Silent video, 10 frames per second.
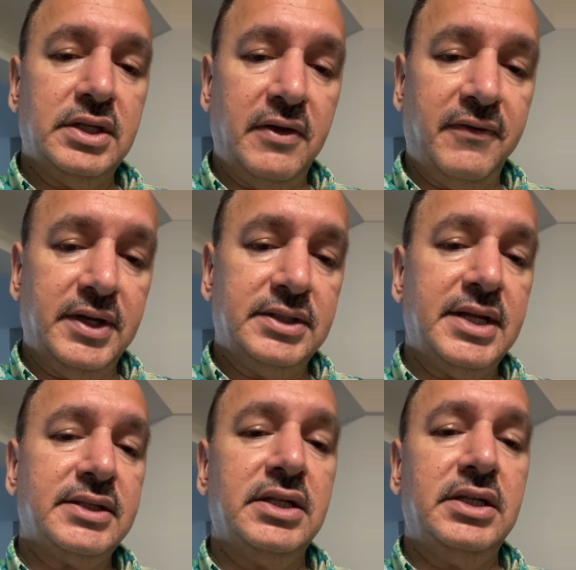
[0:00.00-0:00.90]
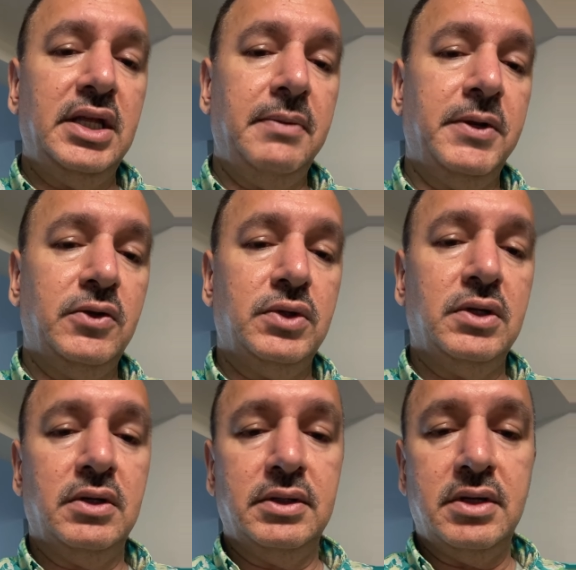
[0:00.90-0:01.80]
If it's nested deep into
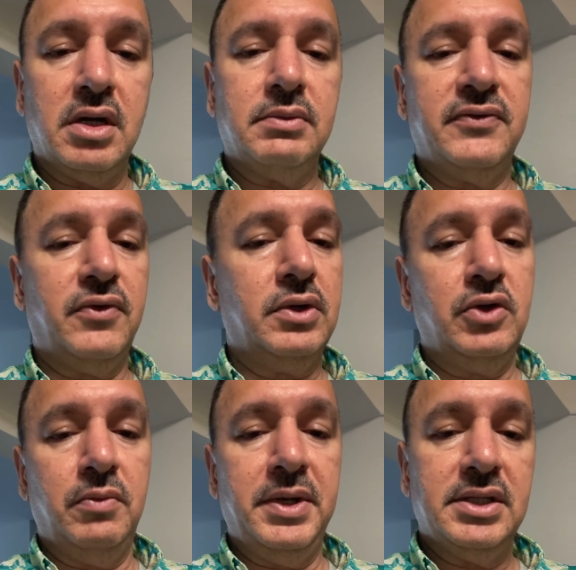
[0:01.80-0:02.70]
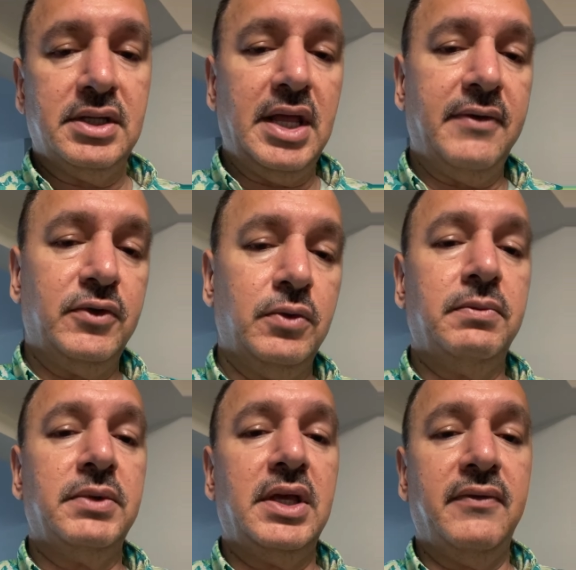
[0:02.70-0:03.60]
the documents folder, you basically have to
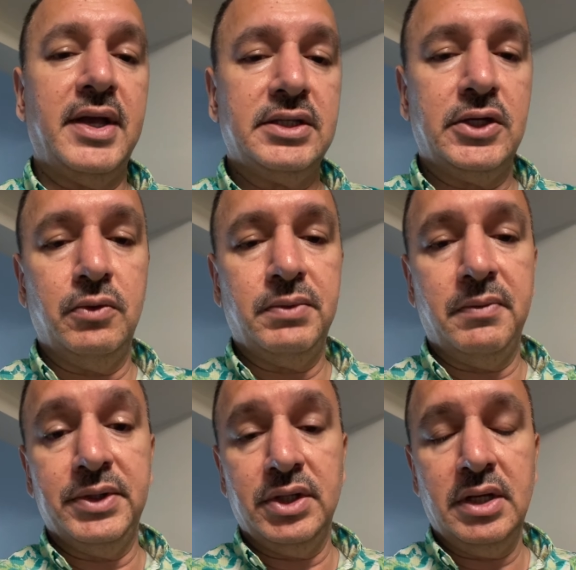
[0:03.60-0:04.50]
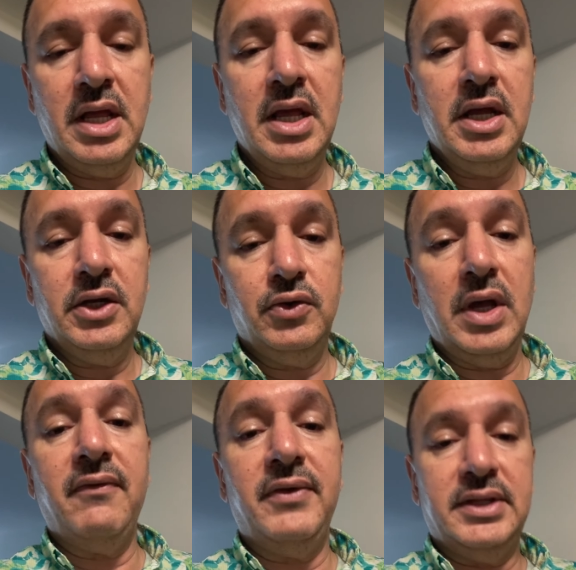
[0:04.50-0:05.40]
give execute permission to
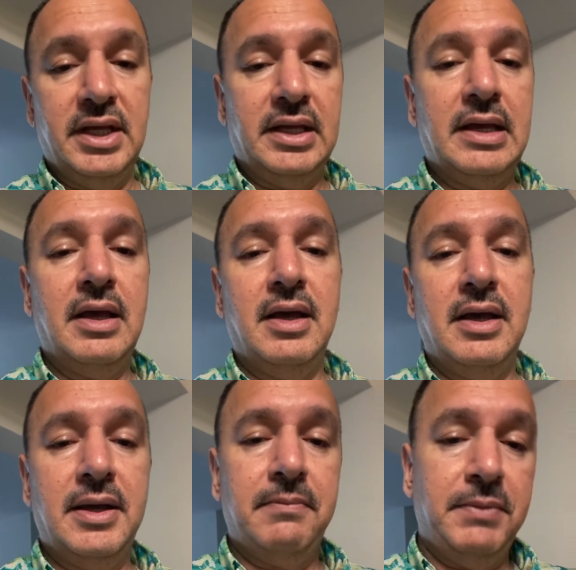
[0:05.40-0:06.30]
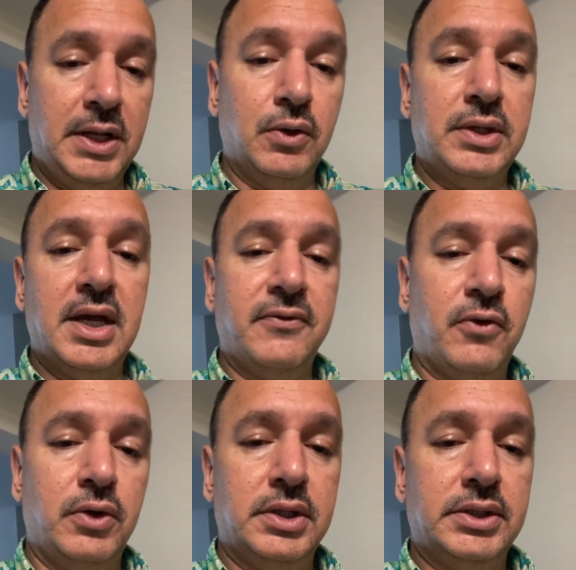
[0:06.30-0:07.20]
everything below that
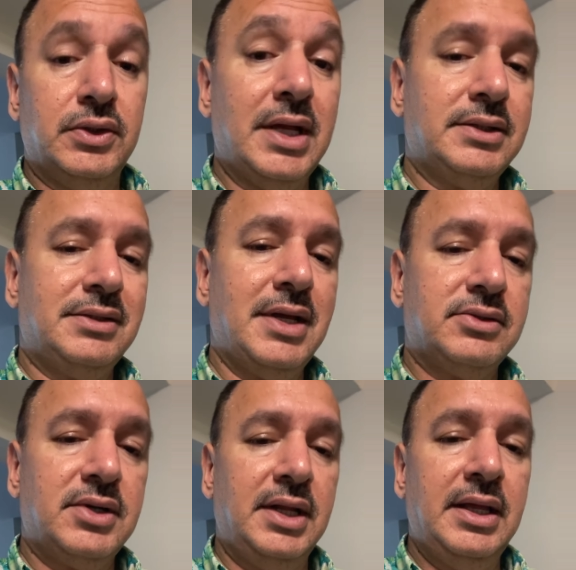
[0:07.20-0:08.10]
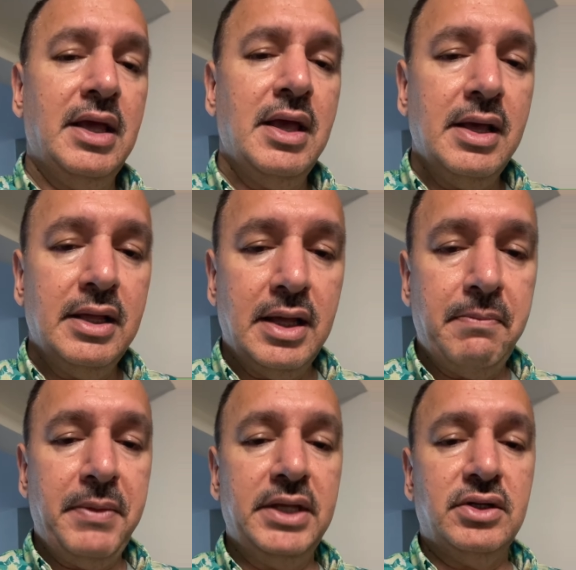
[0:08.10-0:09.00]
folder. So that's really a
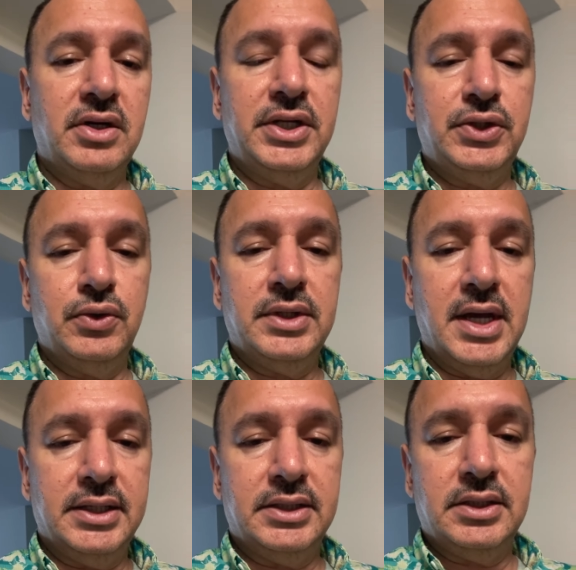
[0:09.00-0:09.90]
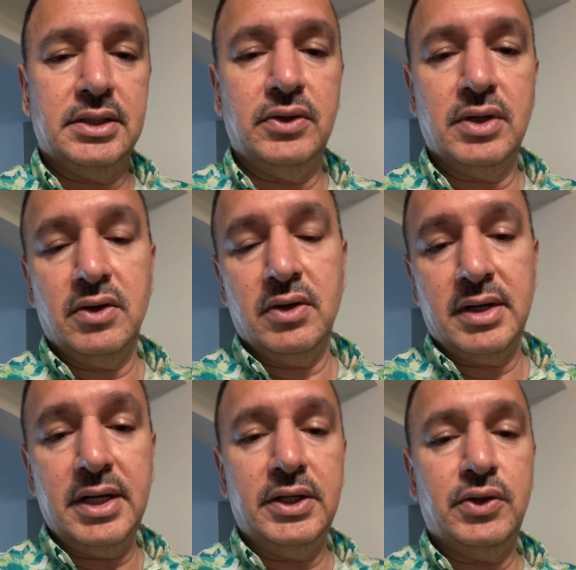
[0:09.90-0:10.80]
major issue that you're going to
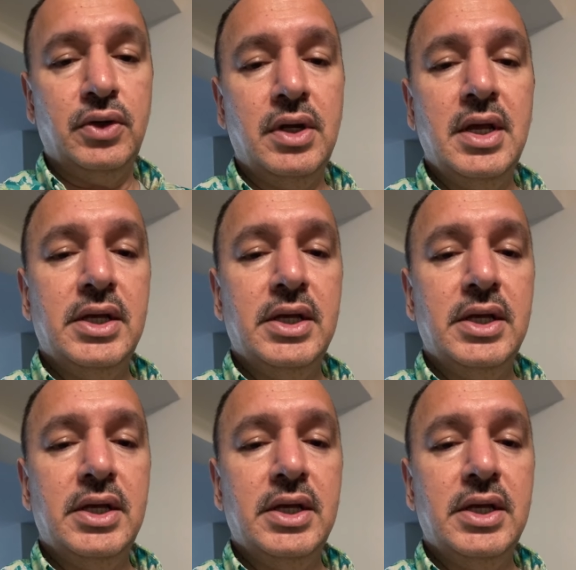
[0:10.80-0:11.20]
run into.